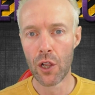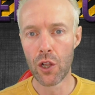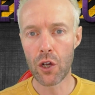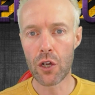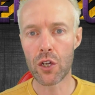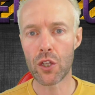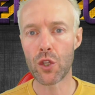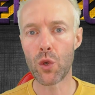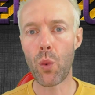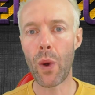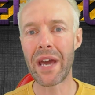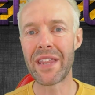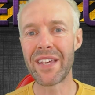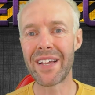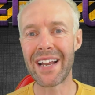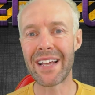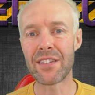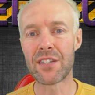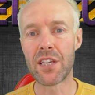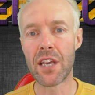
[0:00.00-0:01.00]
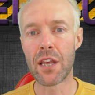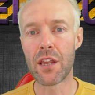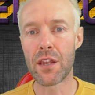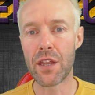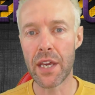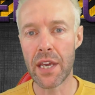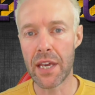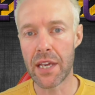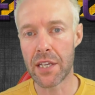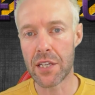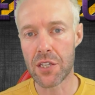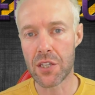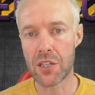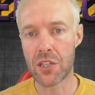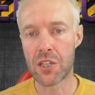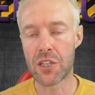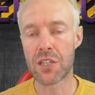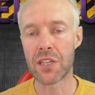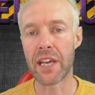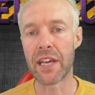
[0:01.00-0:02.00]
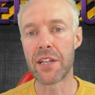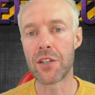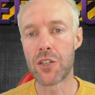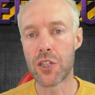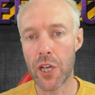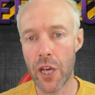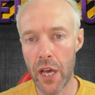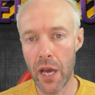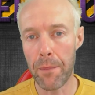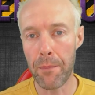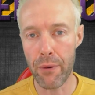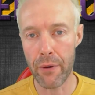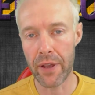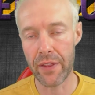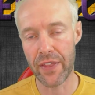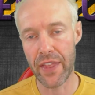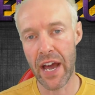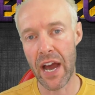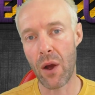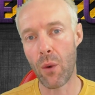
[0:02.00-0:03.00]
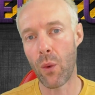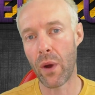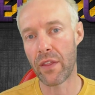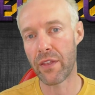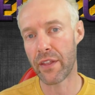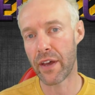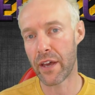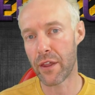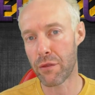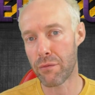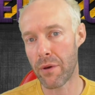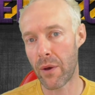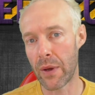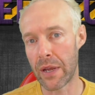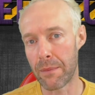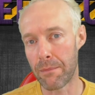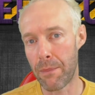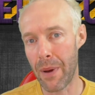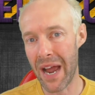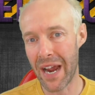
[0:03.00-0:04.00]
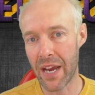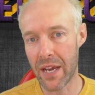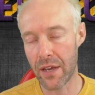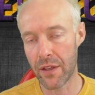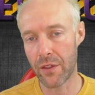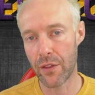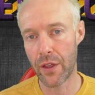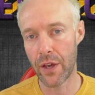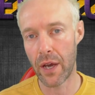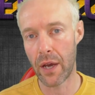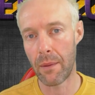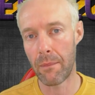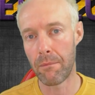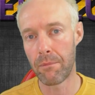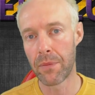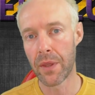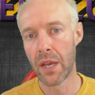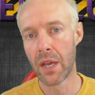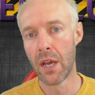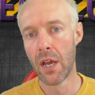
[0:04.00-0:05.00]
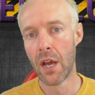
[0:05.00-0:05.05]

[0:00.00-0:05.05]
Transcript: look at the way that anti-theists interpret that when they throw it back at them,